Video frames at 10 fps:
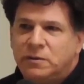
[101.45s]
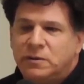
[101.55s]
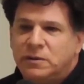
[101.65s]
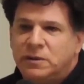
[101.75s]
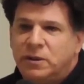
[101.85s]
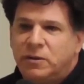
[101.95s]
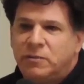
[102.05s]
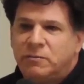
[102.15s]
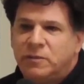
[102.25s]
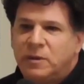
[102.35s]

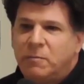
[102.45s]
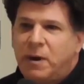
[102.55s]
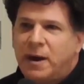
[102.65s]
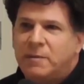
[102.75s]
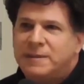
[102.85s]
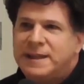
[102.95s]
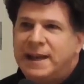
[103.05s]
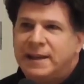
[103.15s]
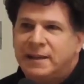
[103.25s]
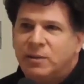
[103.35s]
the bottom
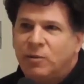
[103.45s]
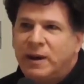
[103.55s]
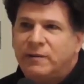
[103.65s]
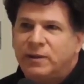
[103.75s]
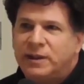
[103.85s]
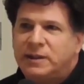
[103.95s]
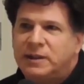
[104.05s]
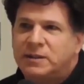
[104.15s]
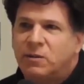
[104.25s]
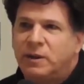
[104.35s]
tenth or whatever
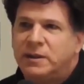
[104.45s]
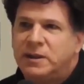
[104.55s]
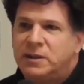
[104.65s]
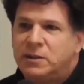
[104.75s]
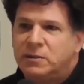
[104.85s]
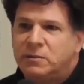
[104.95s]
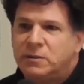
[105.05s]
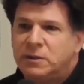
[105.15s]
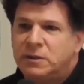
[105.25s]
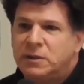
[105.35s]
it's going to do,